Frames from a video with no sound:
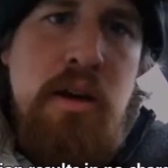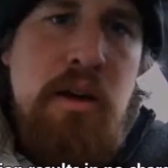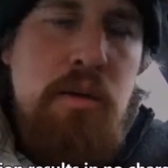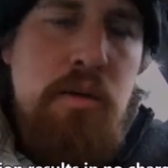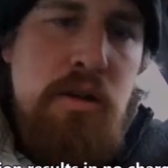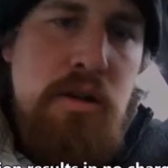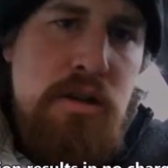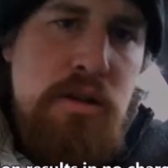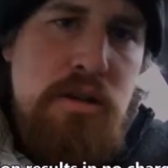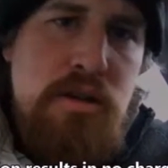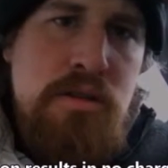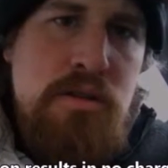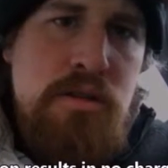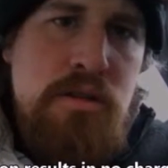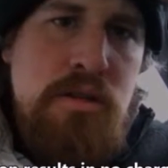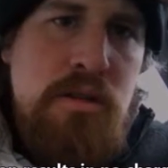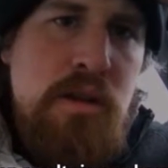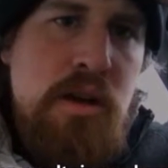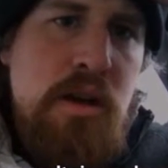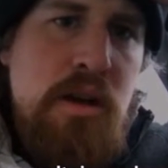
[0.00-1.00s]
which
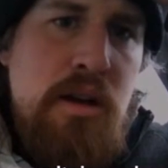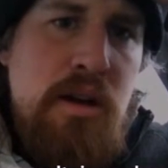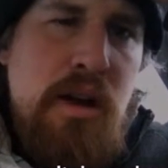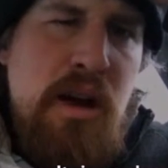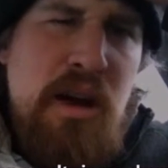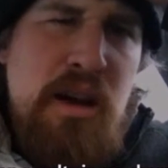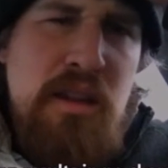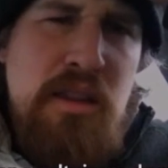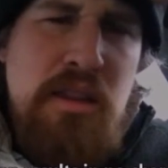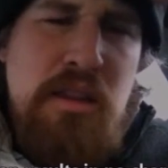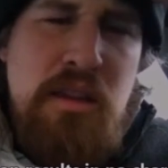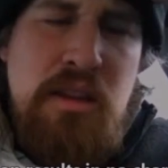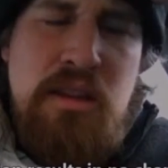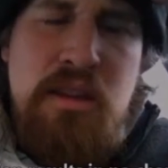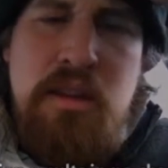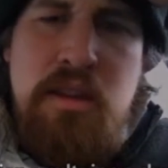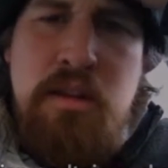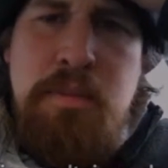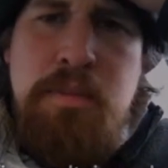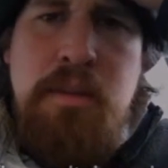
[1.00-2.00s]
I
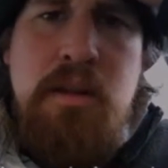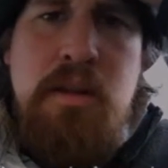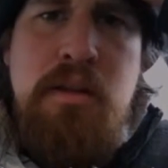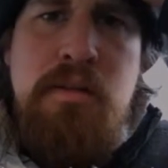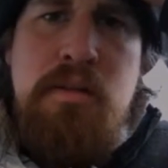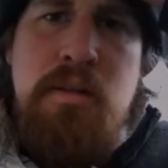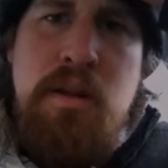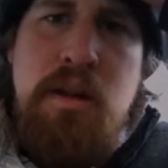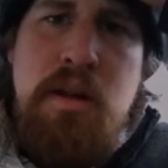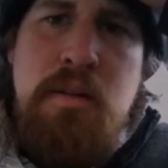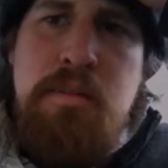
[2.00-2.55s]
believe